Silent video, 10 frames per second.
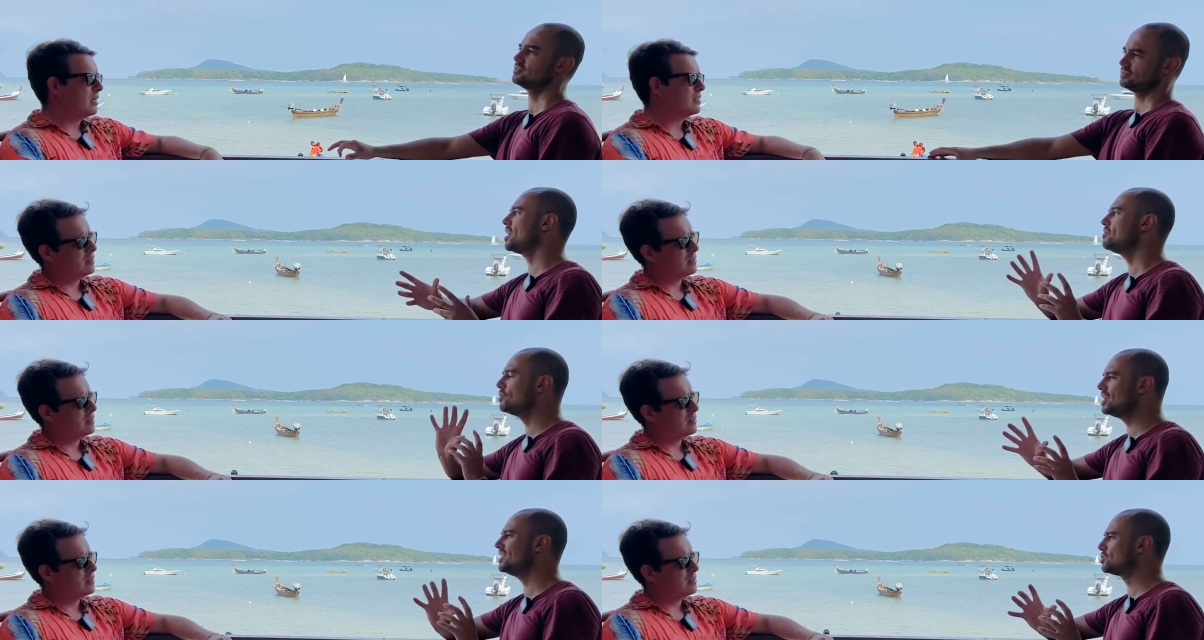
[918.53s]
Speaker 1: in. I
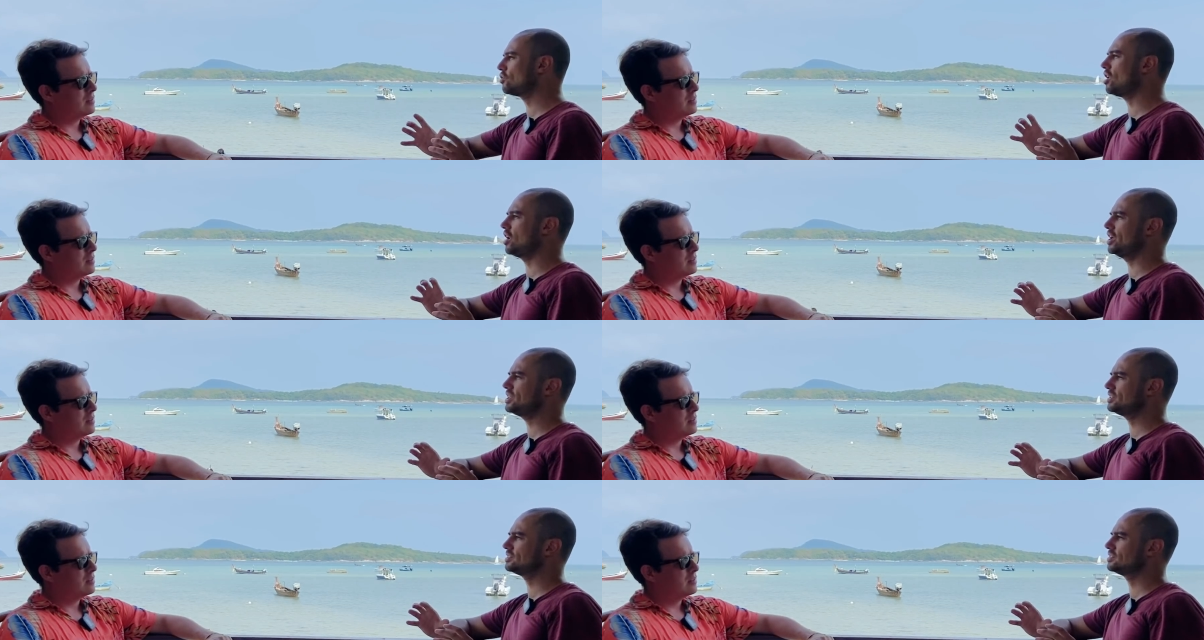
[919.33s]
really try
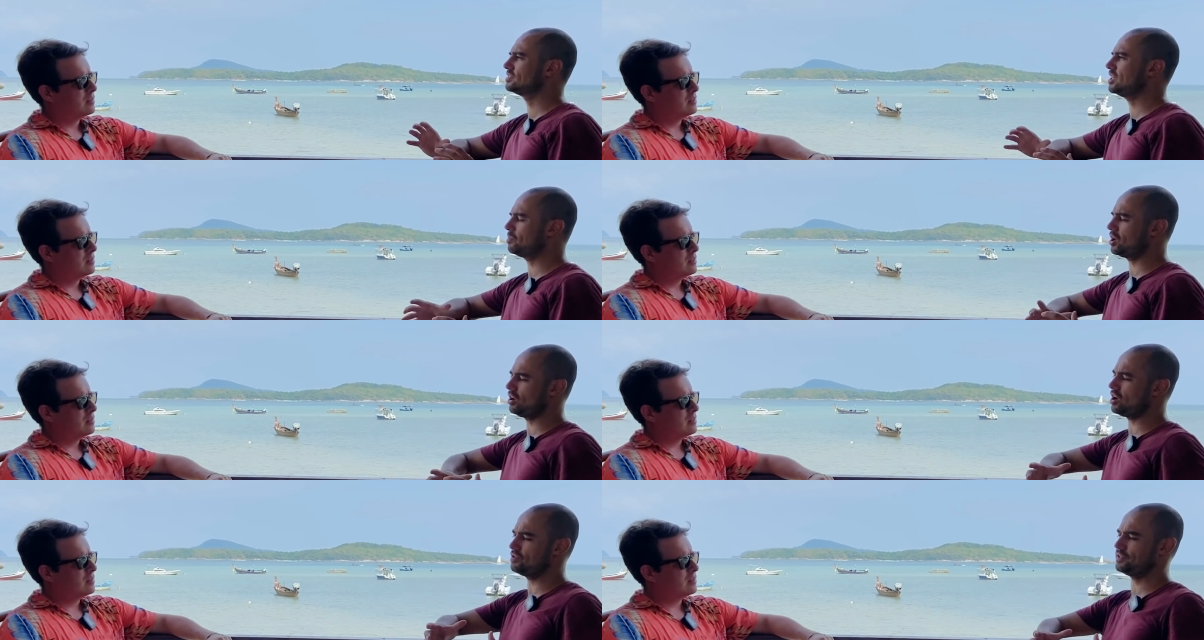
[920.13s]
in my
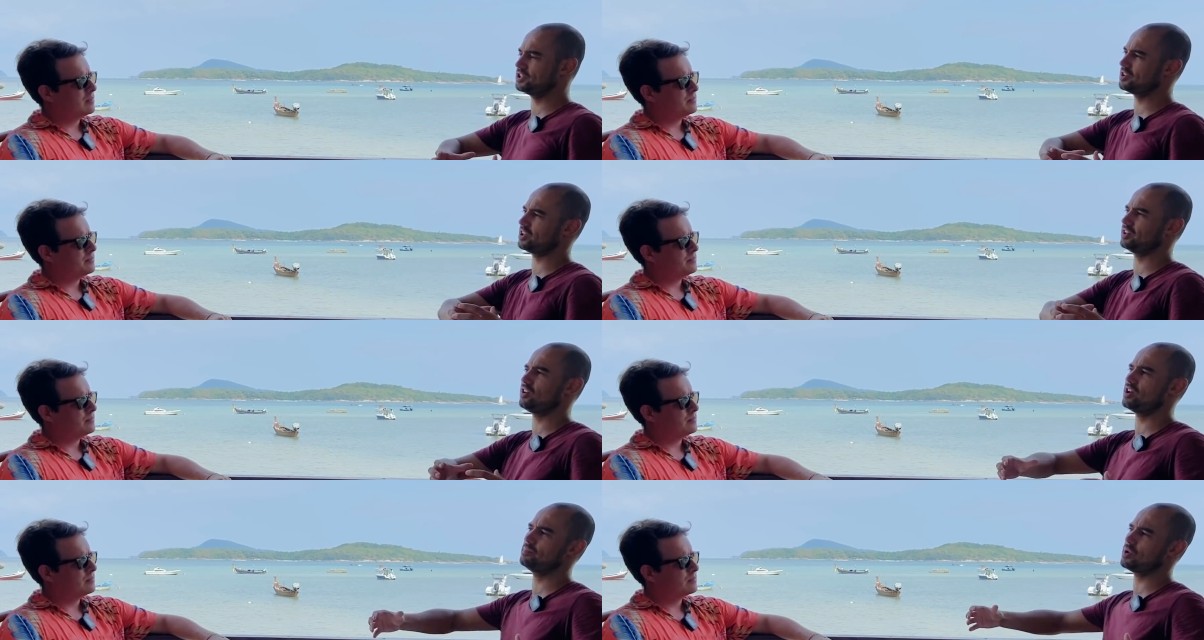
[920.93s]
life, and it's like a
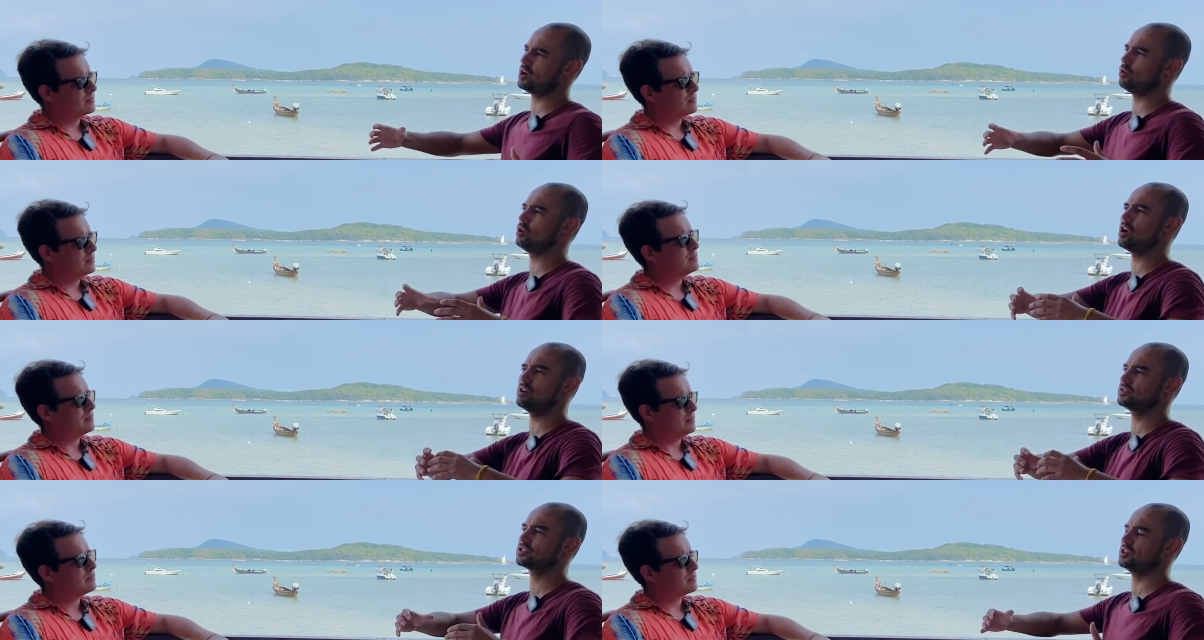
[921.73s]
lot in my whole
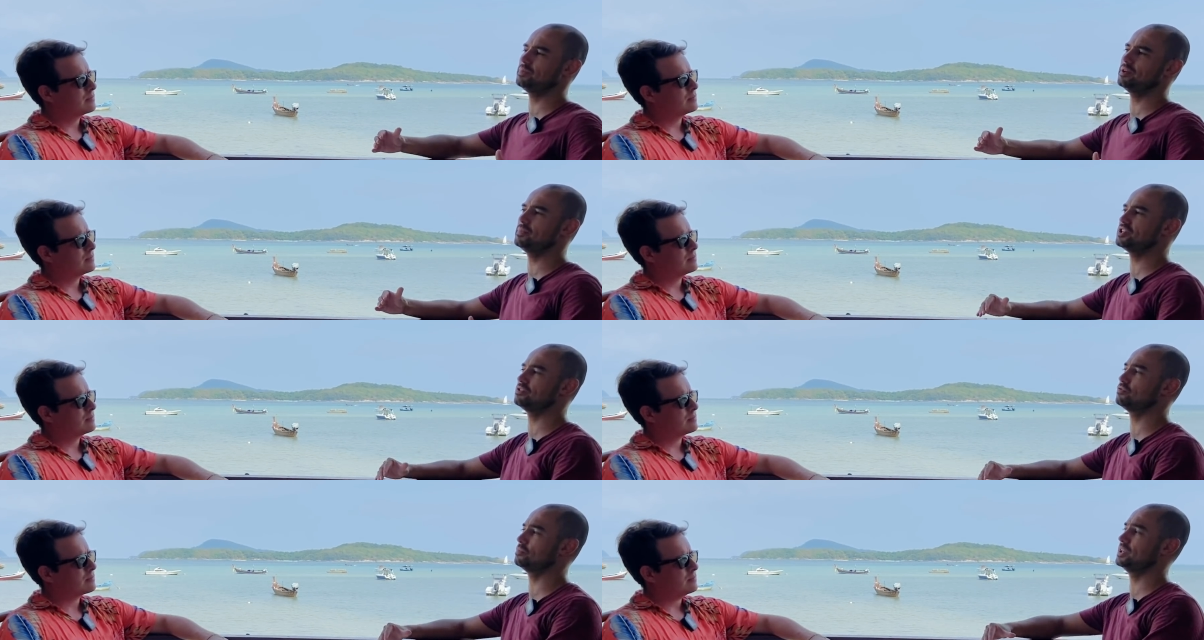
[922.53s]
life. It's going to be a
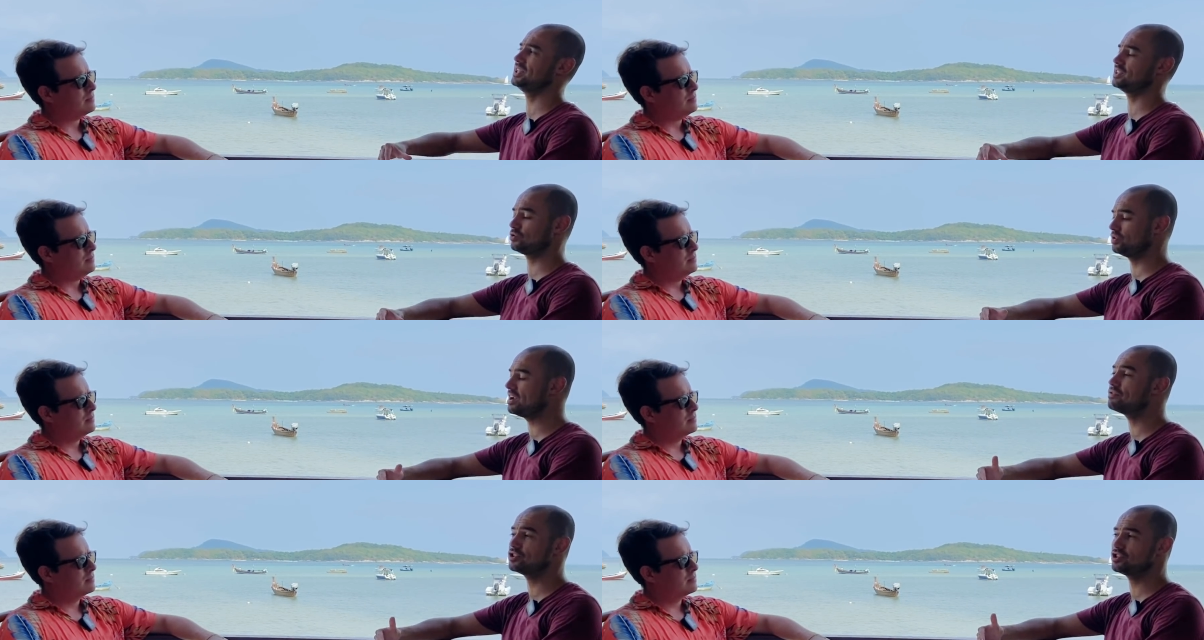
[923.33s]
mission for me to
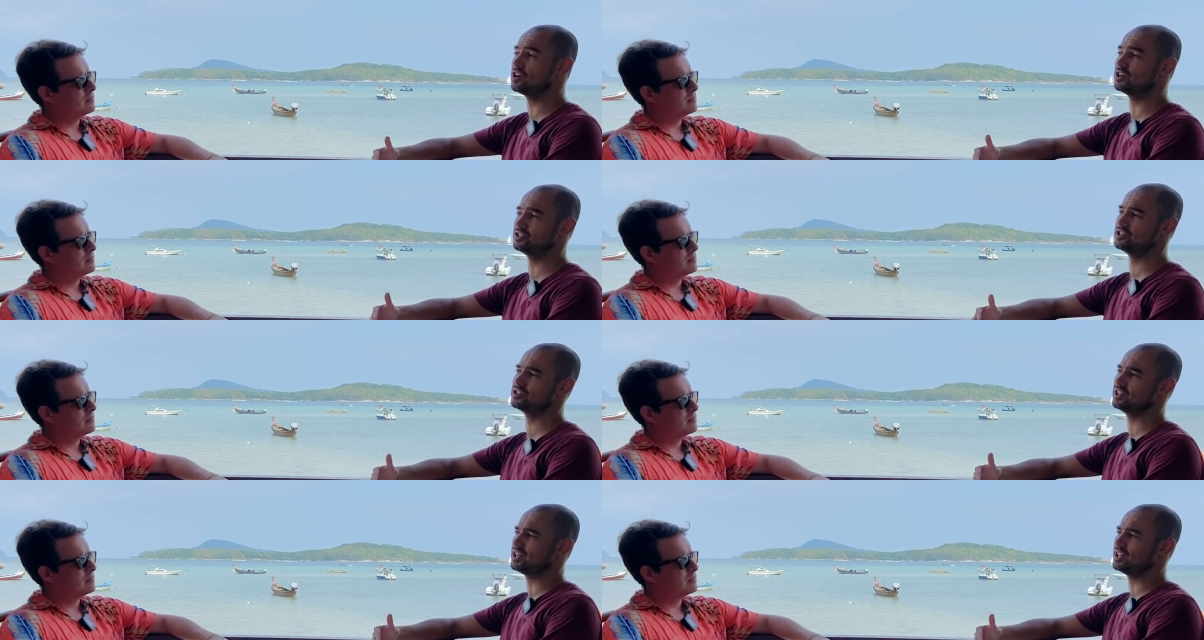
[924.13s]
never judge.